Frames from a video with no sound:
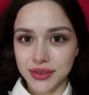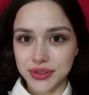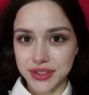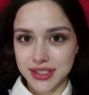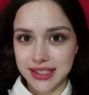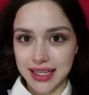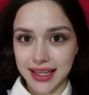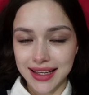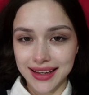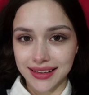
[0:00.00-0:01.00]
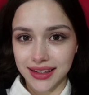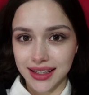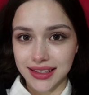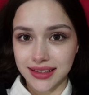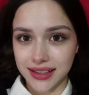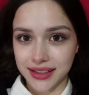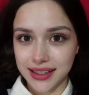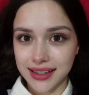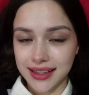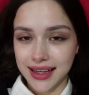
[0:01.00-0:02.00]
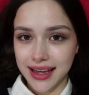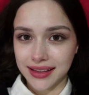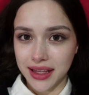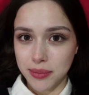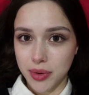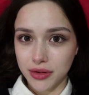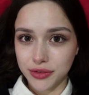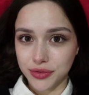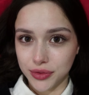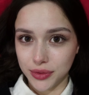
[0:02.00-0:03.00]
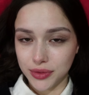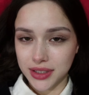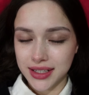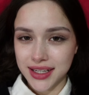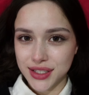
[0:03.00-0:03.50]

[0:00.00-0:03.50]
to stay and eat dinner, and they bought food.